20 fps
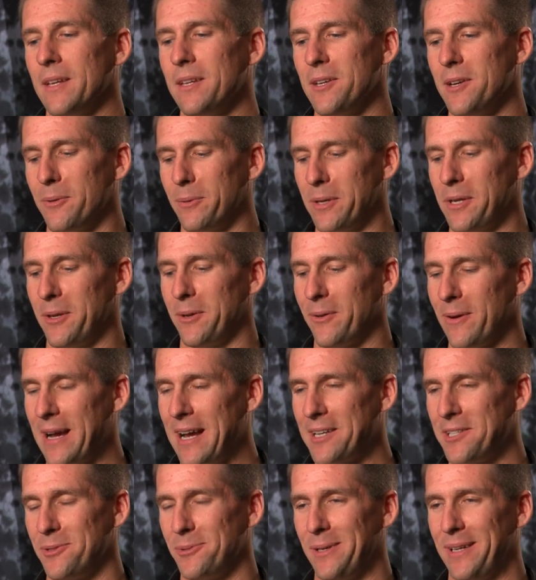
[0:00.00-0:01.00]
you know, when you
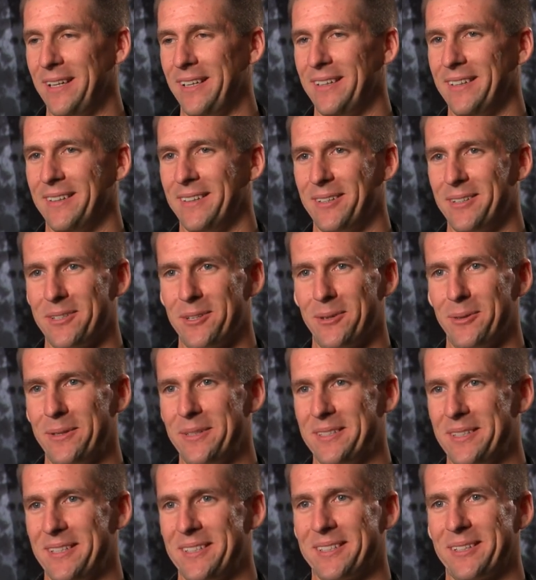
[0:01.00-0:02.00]
graduate, there's
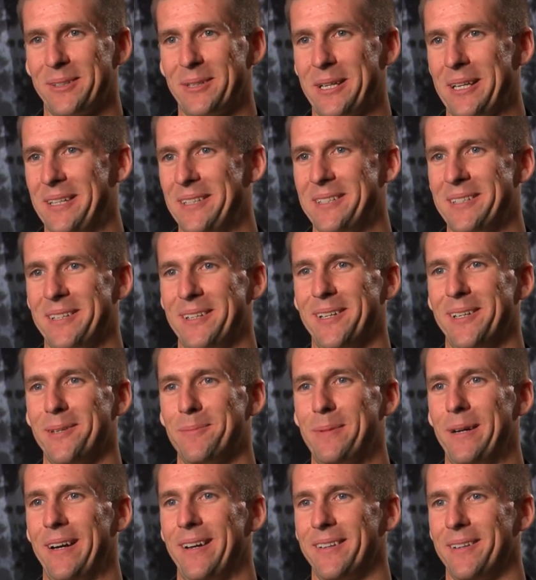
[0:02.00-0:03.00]
always this concern
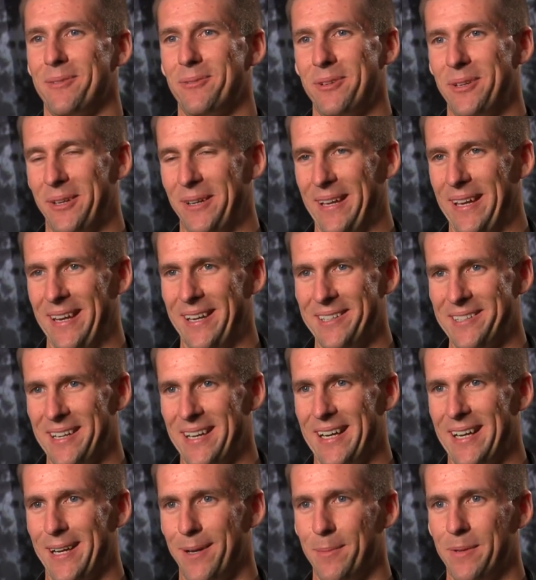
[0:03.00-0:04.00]
about if you can get a
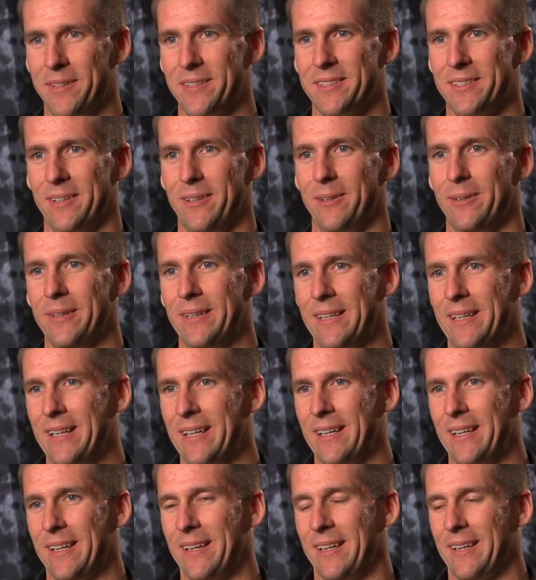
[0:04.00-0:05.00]
job. And so
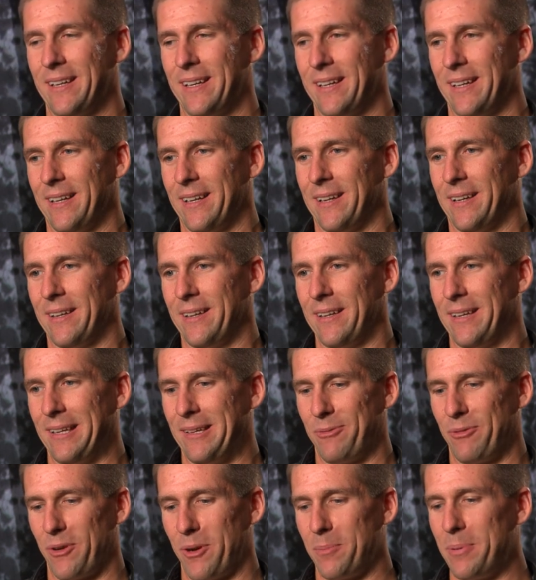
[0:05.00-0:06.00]

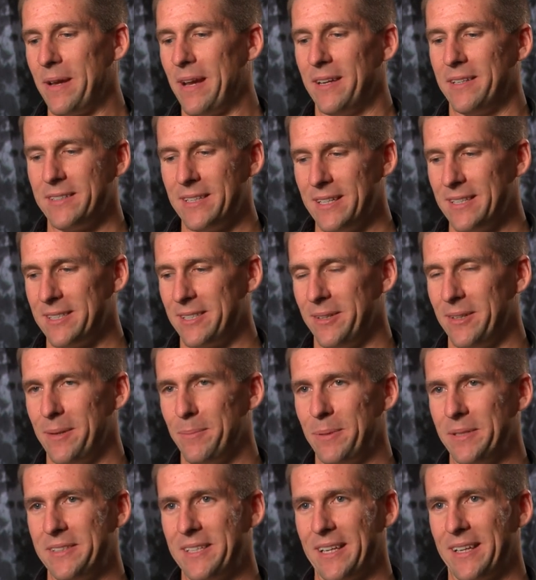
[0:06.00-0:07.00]
for a PhD student
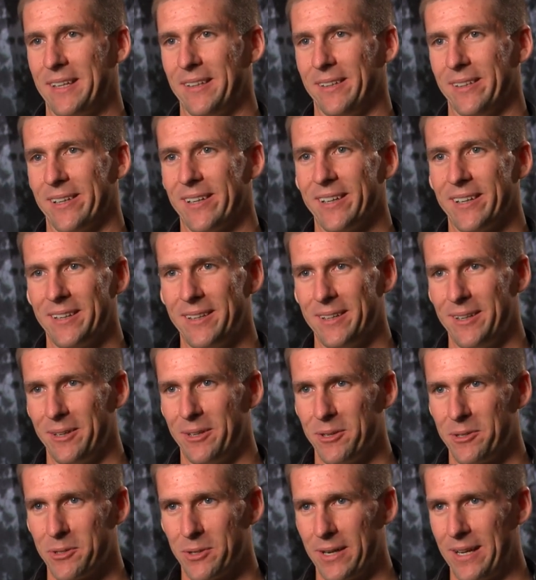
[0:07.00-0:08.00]
in particular, you know,
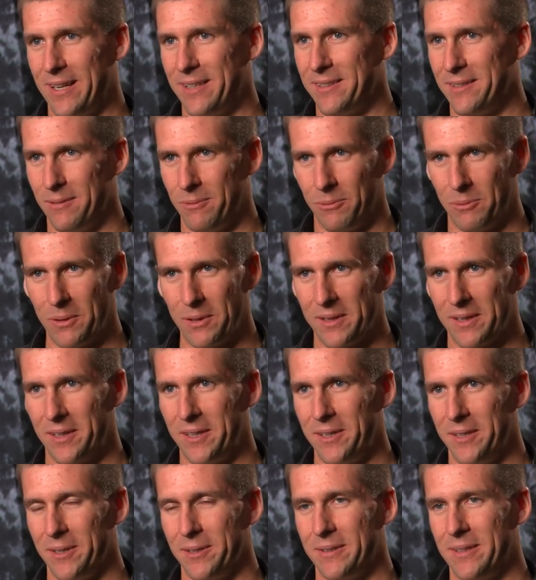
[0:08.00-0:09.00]
you're trying to work
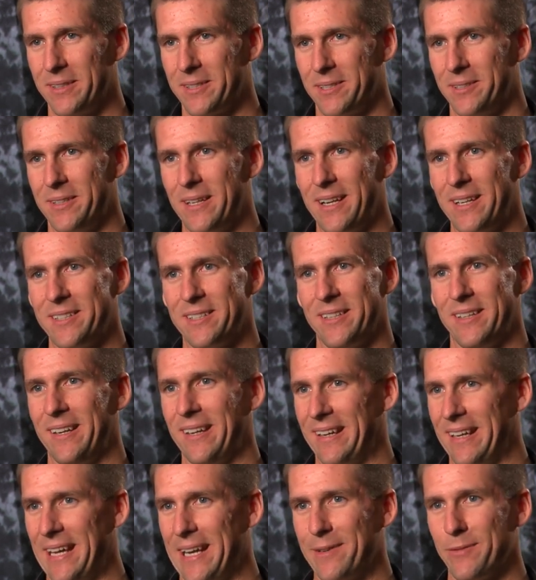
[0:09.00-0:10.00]
on your
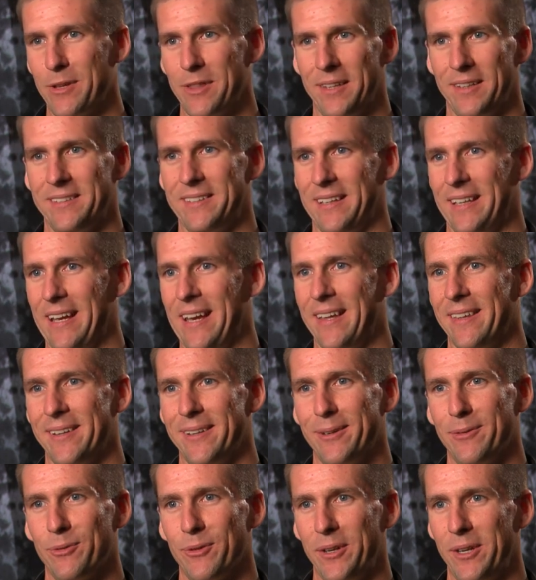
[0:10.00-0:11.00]
dissertation and get everything
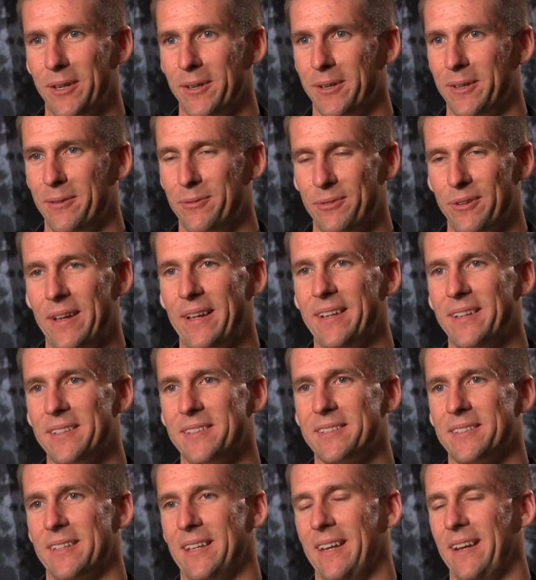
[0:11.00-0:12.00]
together for your
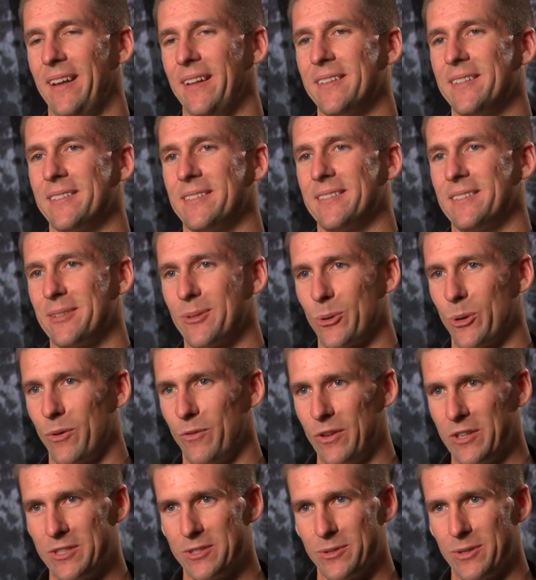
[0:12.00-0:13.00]
defense. And it's sort
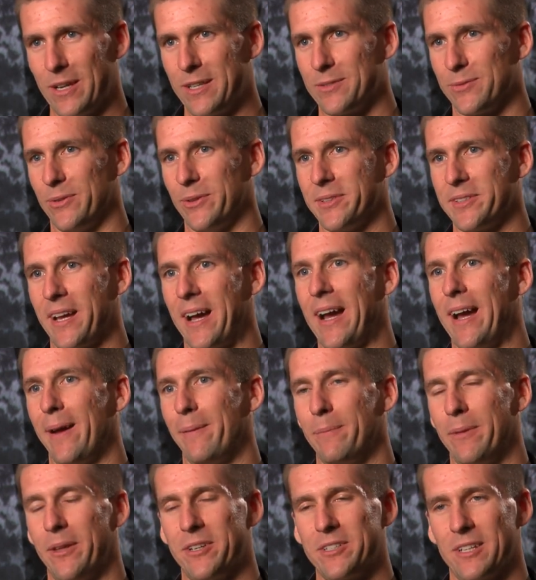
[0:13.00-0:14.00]
of a stressful
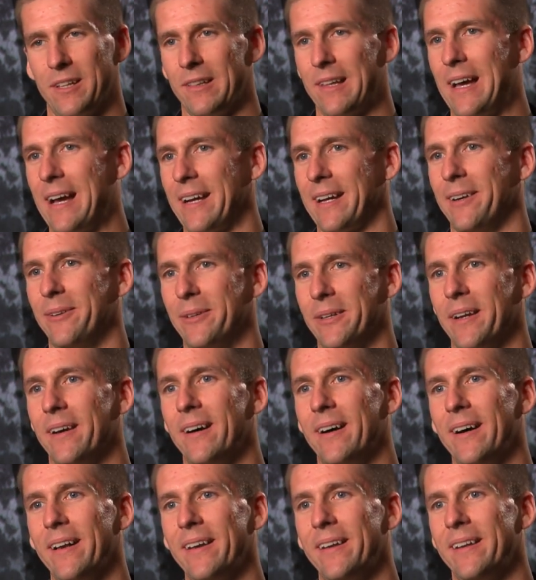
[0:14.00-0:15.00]
time. There's a lot going
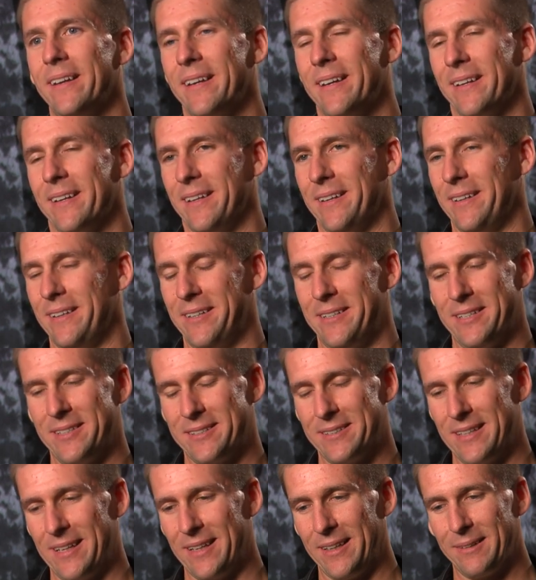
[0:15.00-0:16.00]
on. And you
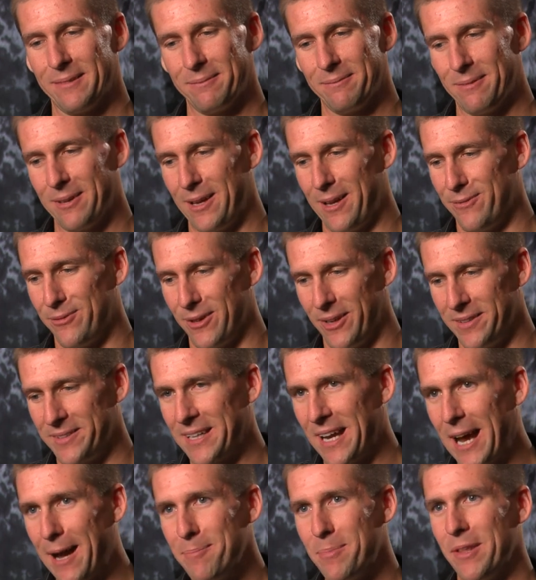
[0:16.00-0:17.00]
just think, if on
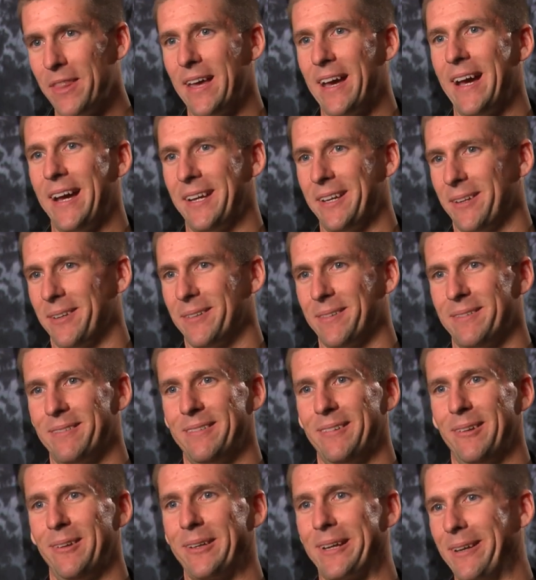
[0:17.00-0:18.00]
top of that you're
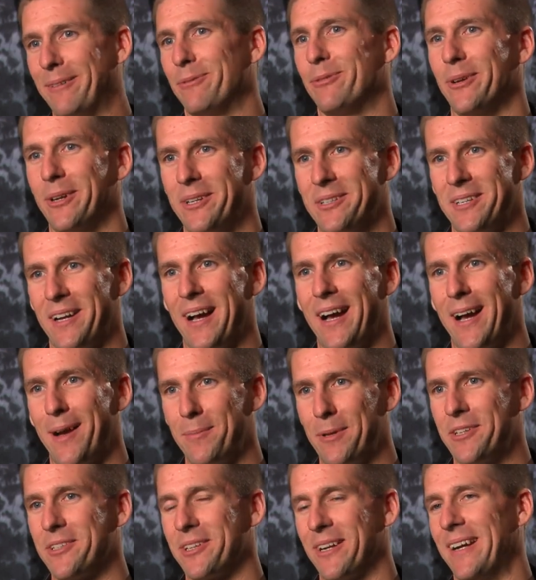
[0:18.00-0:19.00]
looking for a
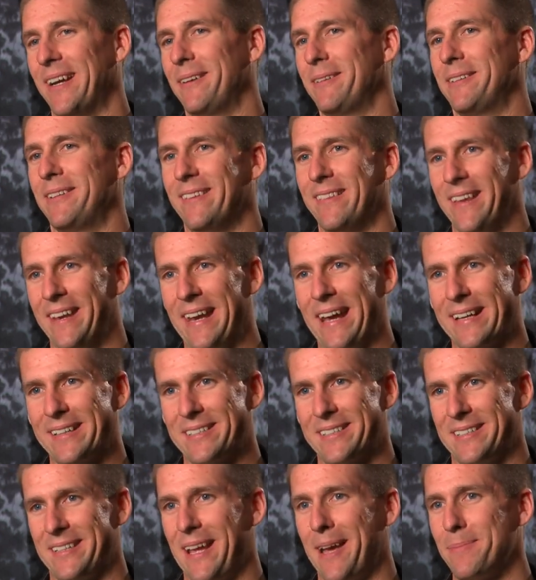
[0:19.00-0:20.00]
job and trying to do the
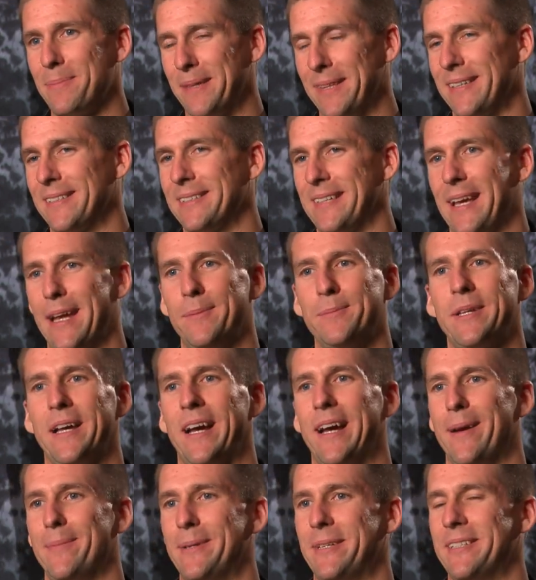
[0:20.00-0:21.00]
next step at the same
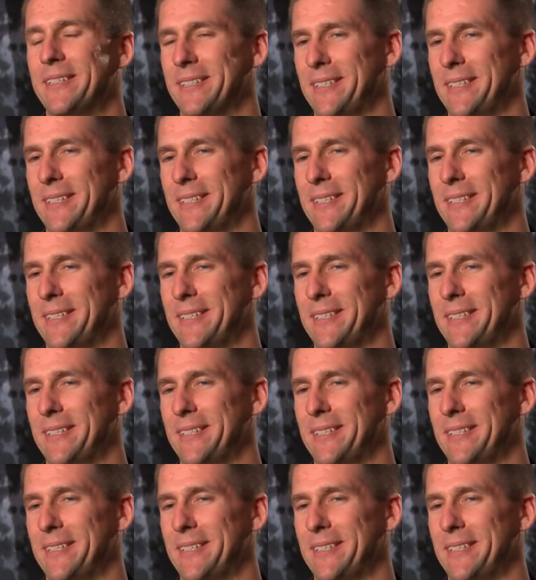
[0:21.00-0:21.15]
time, it